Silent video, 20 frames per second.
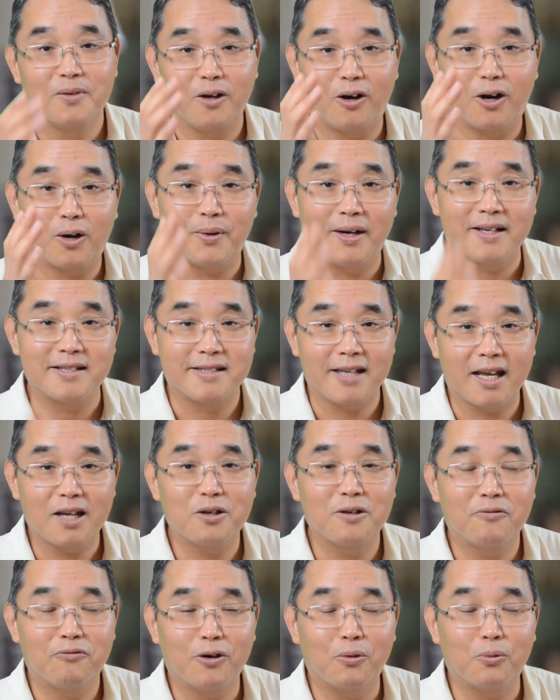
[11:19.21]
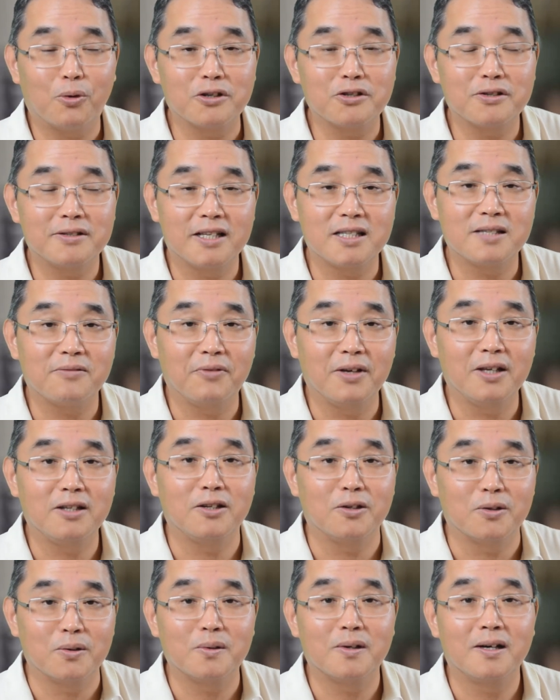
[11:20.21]
Alright, thank you for watching this
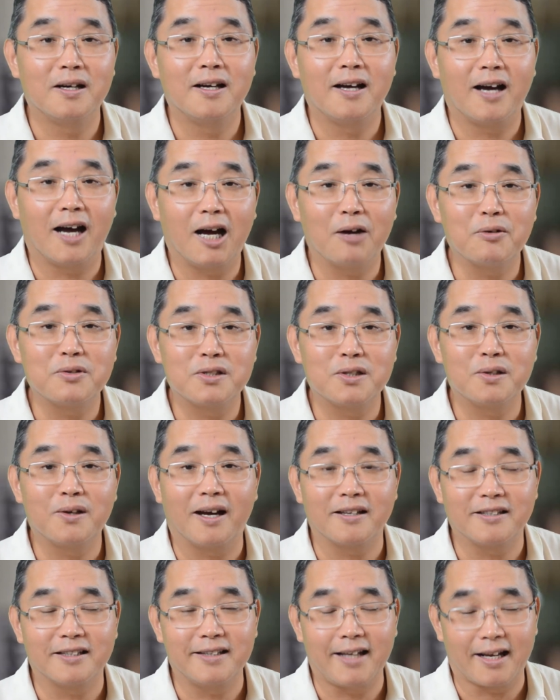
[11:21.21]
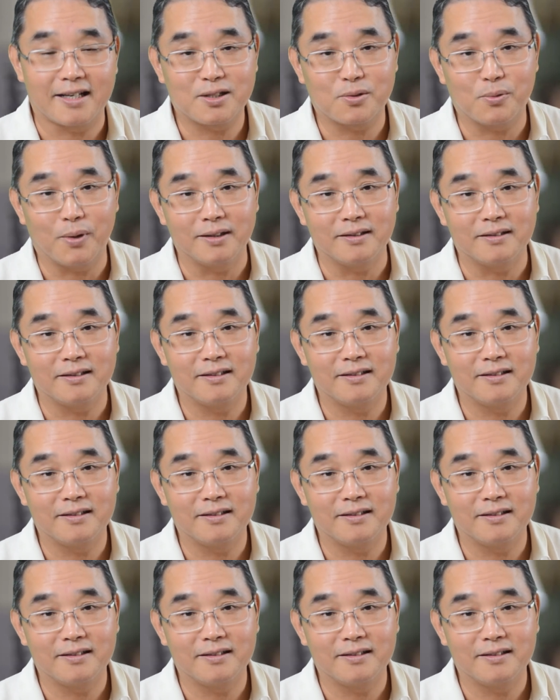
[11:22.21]
video. I'll see you on the next one.